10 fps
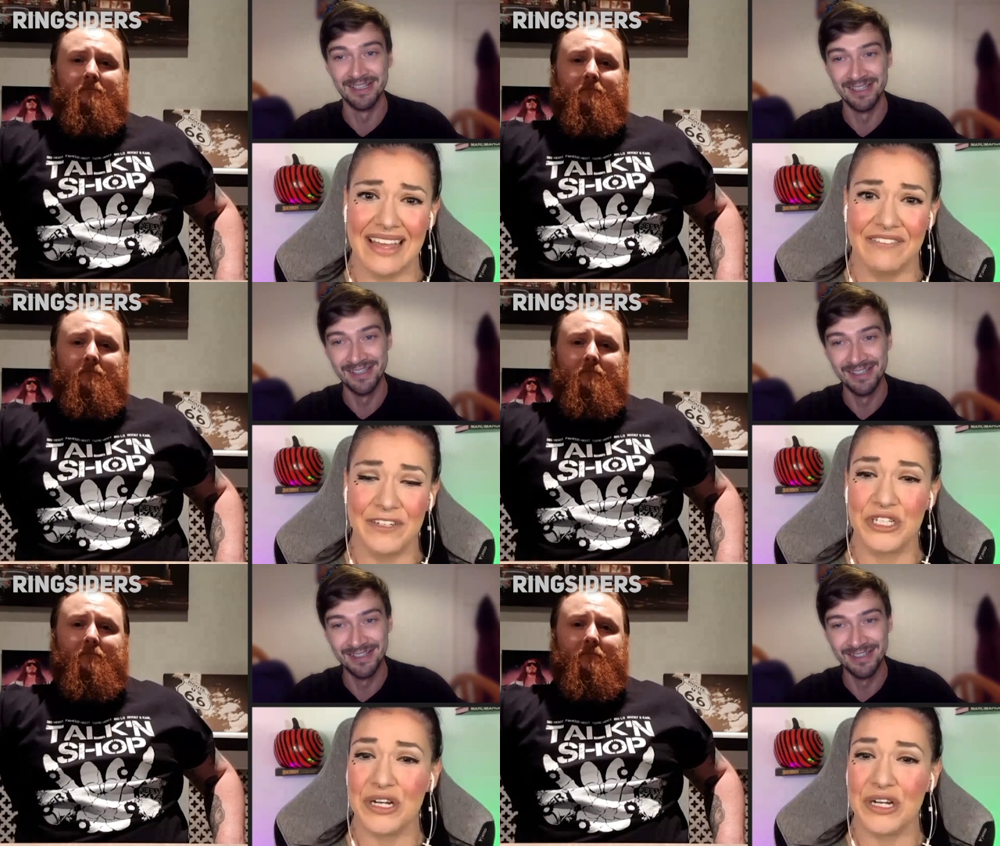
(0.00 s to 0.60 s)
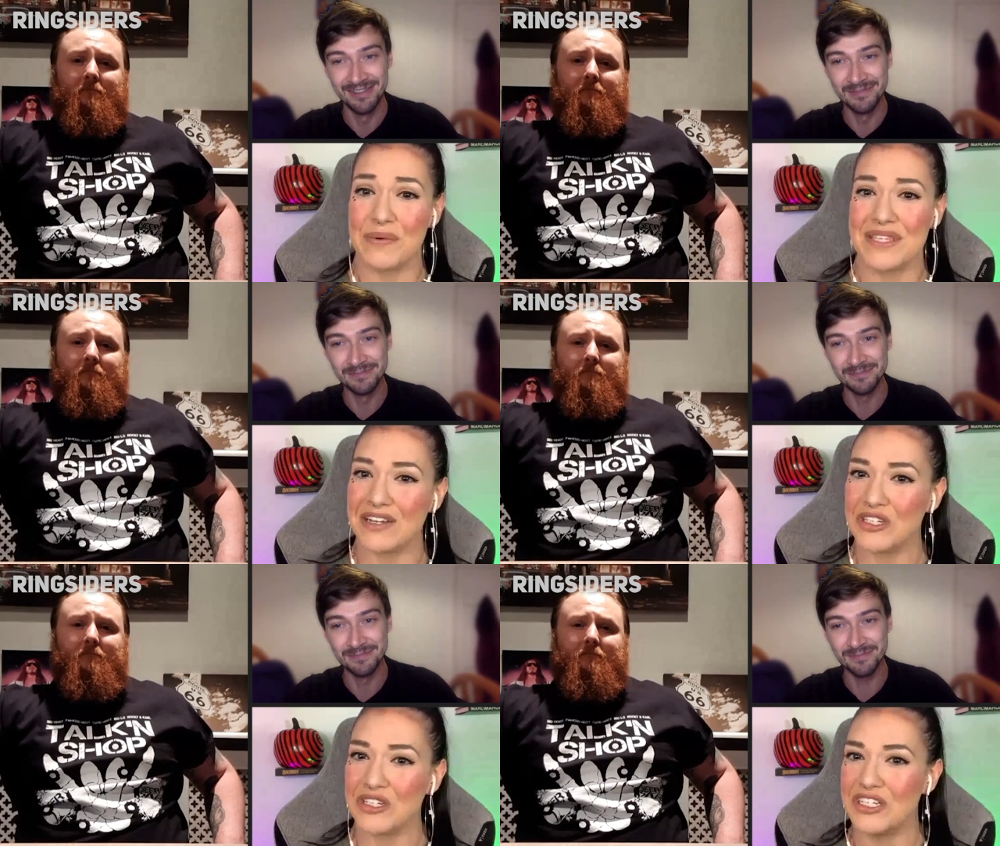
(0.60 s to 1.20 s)
Speaker 1: Yeah, for sure.
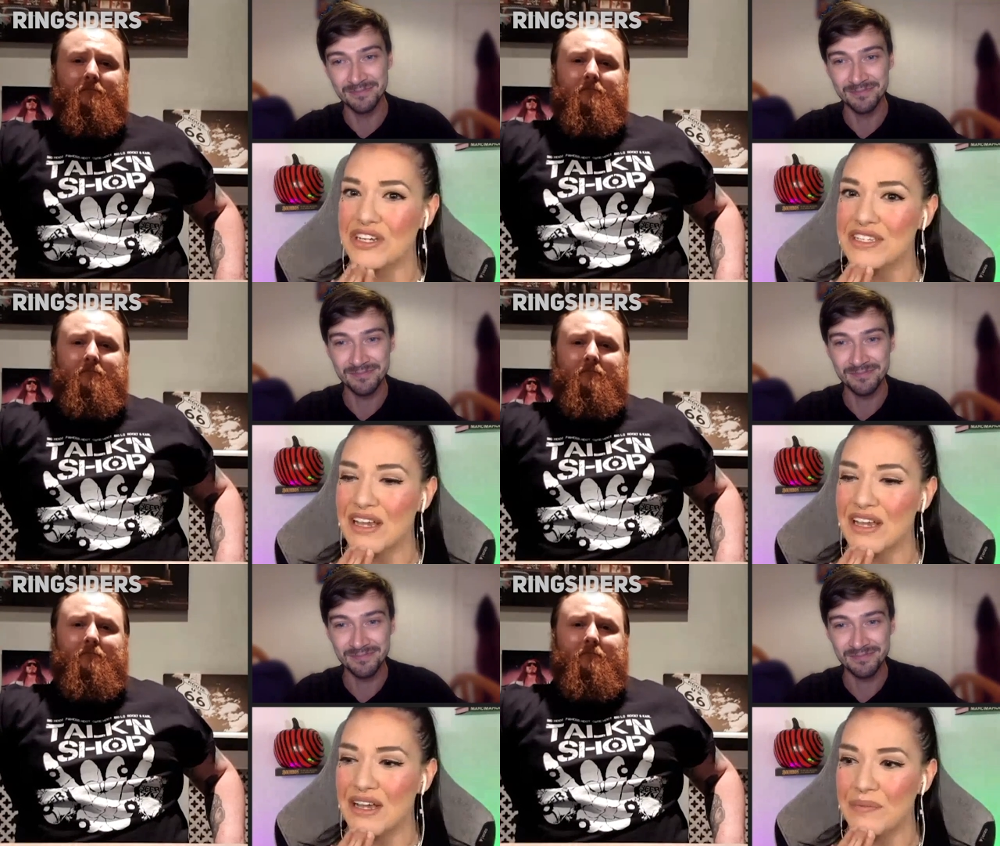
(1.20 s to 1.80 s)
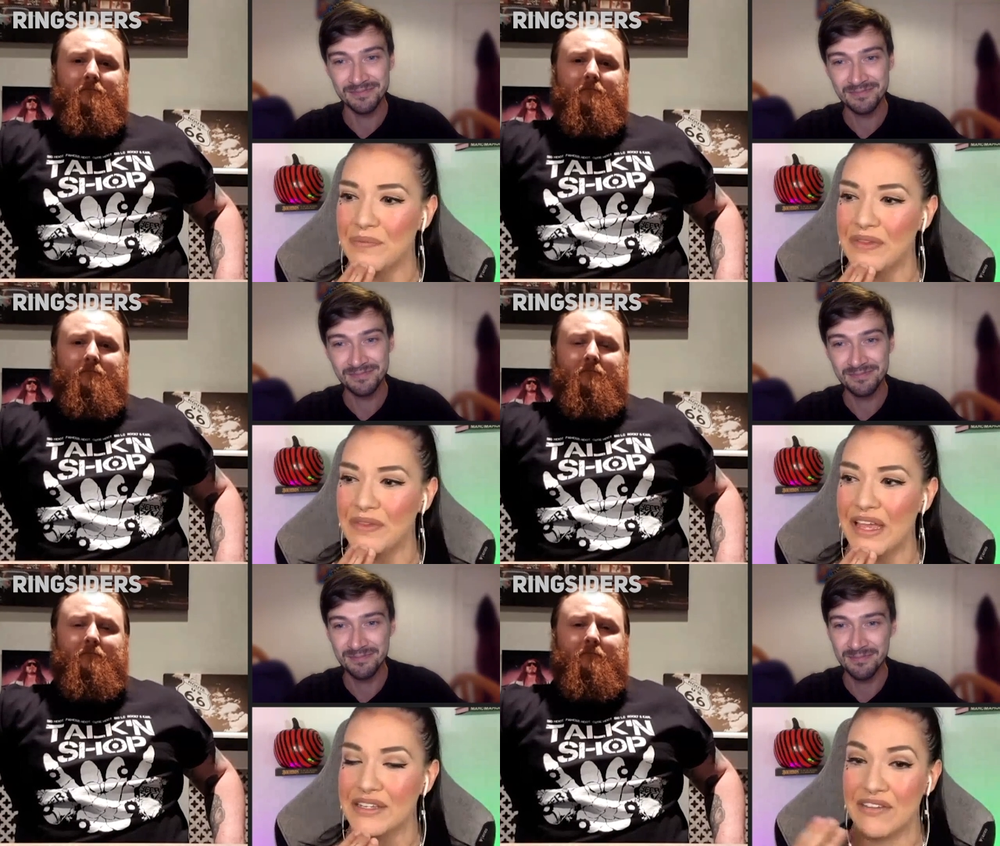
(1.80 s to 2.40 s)
I was actually just
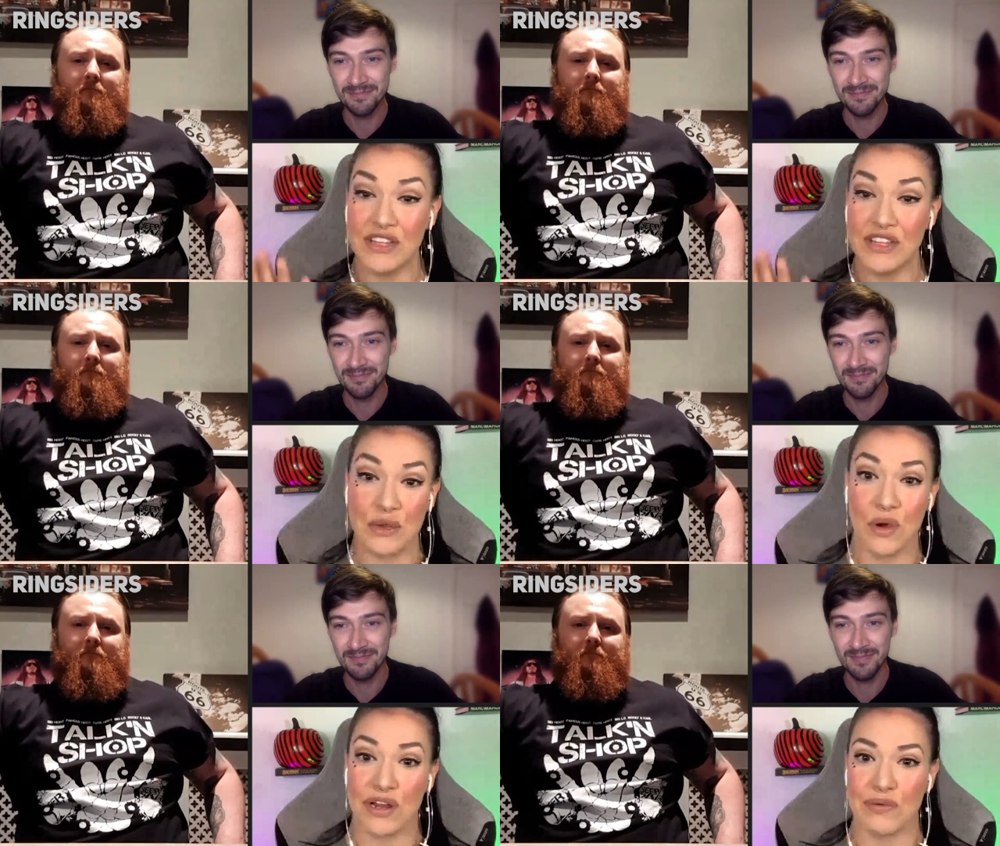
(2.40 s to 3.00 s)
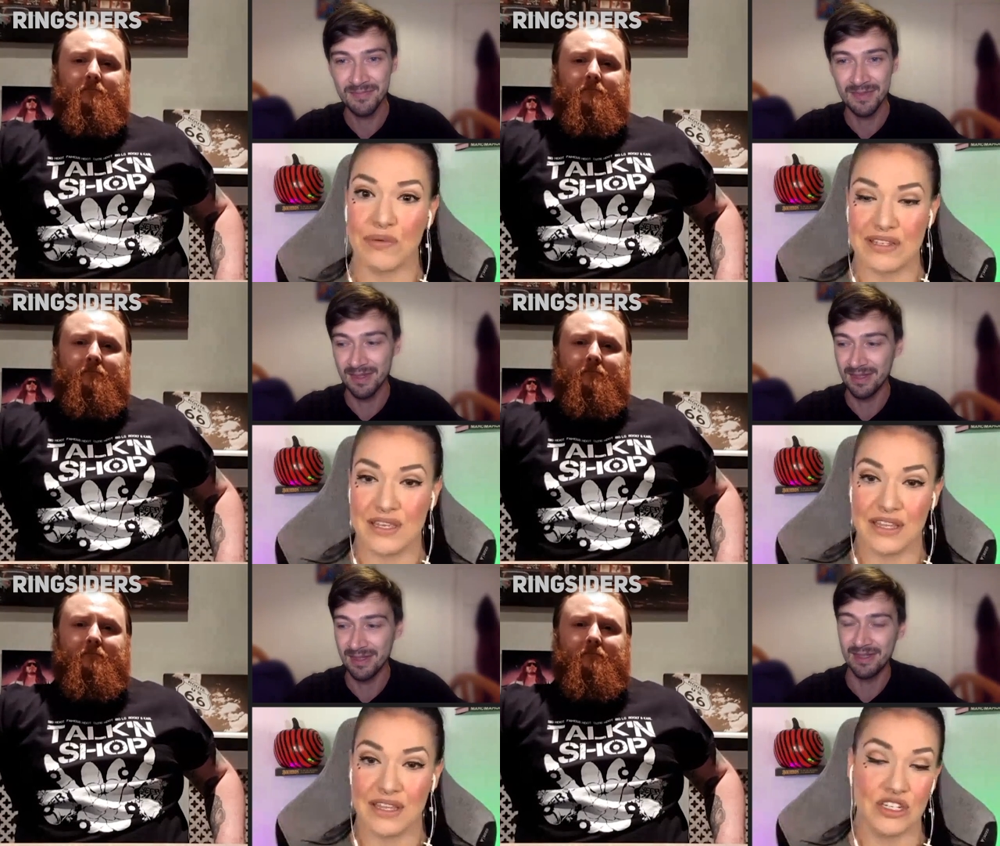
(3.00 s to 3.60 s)
um like definitely Warrior
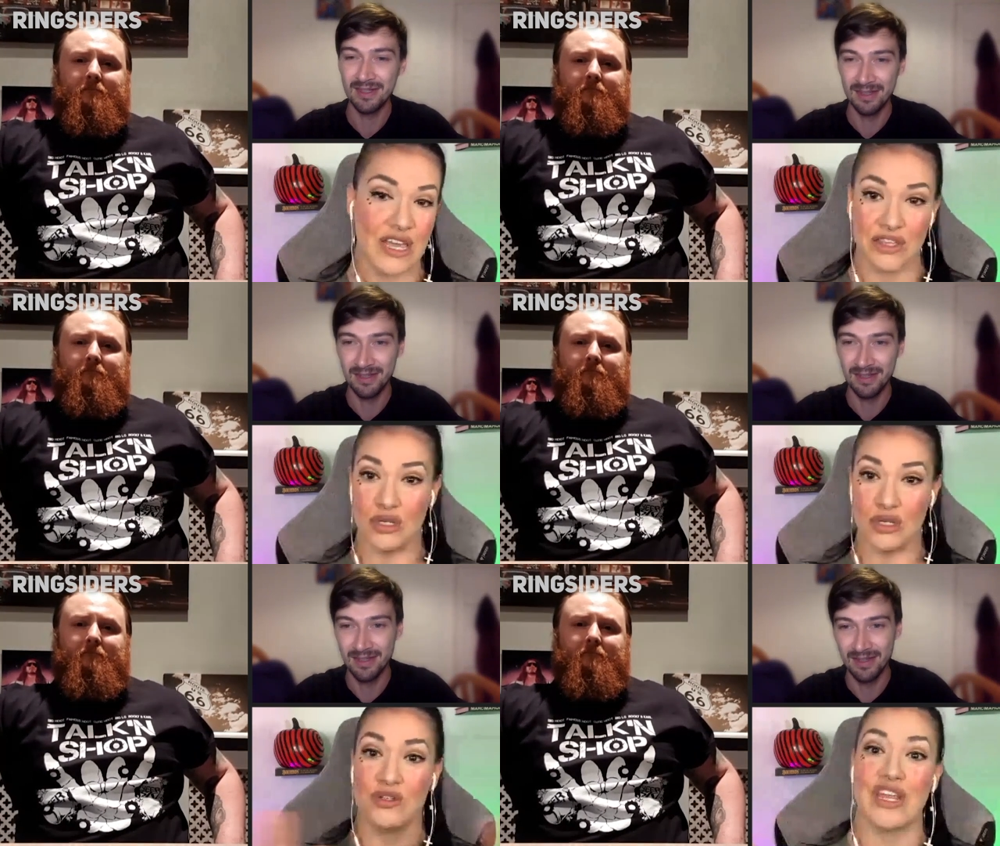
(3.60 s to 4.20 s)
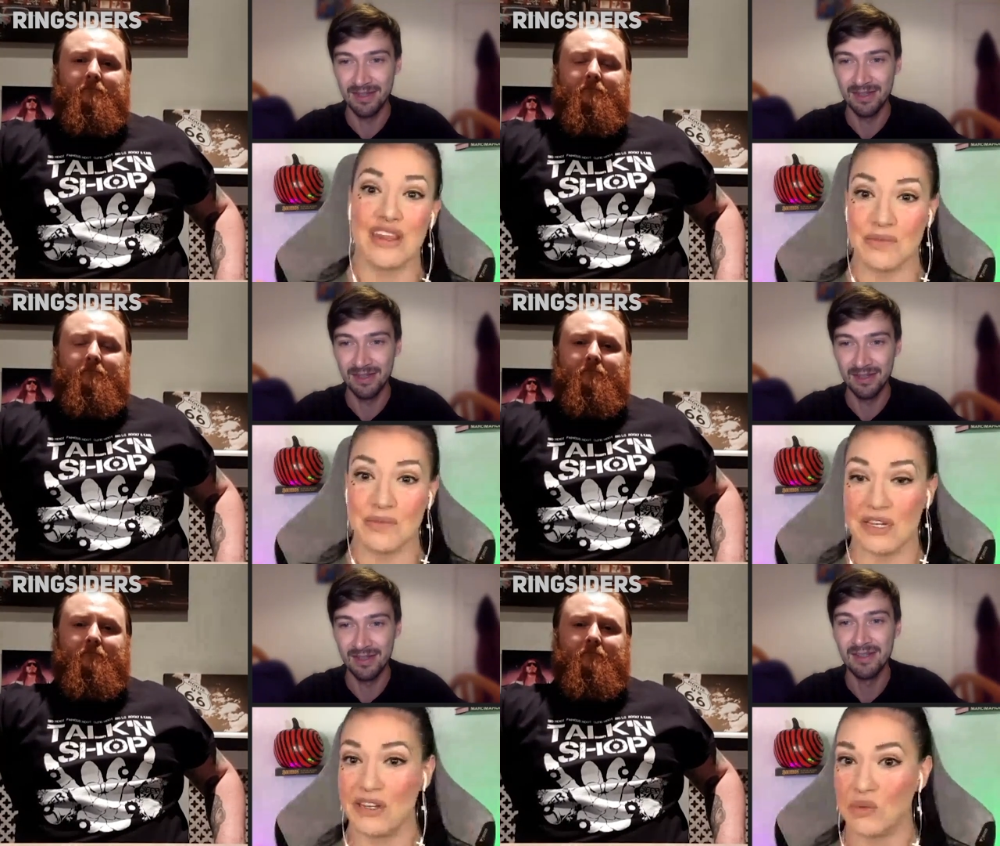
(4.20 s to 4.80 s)
Wrestling. They just had the huge
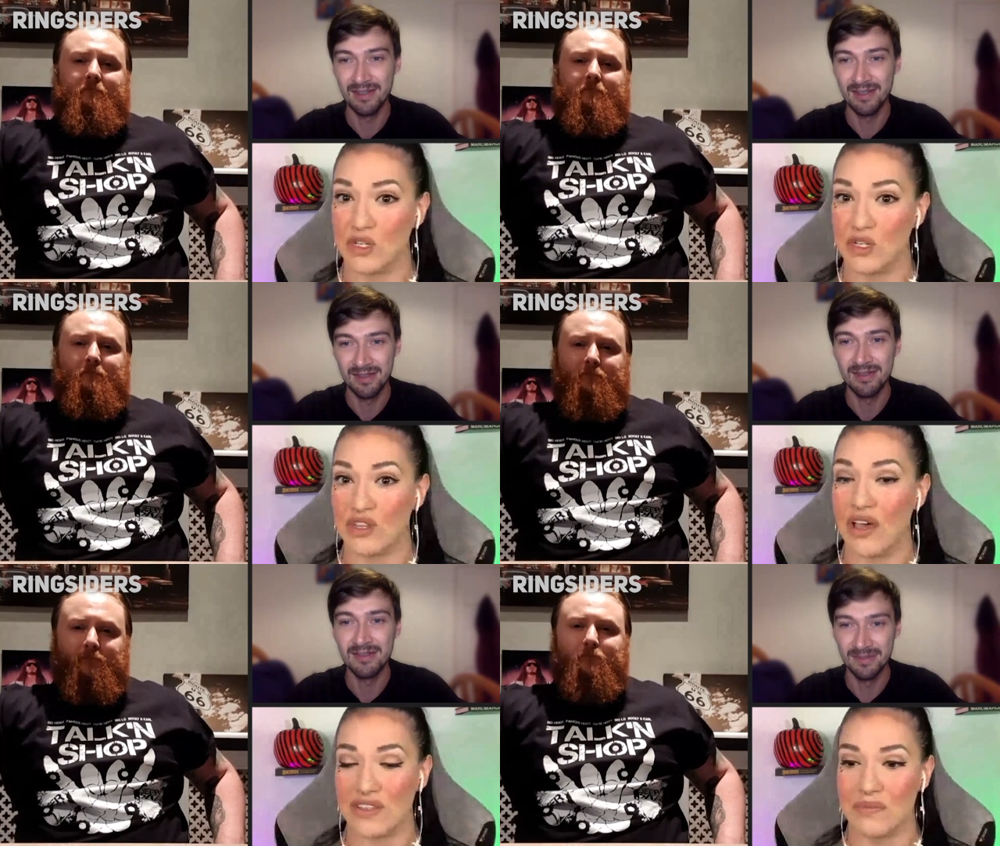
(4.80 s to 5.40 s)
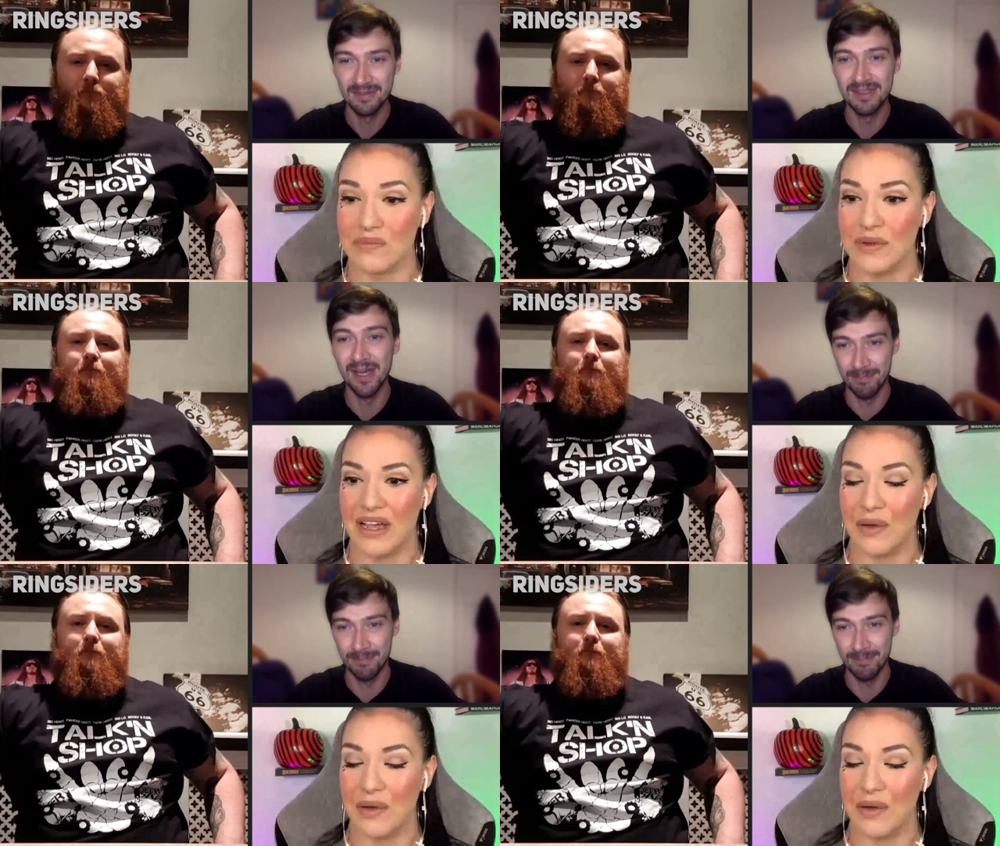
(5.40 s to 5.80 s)
stadium series, which is awesome.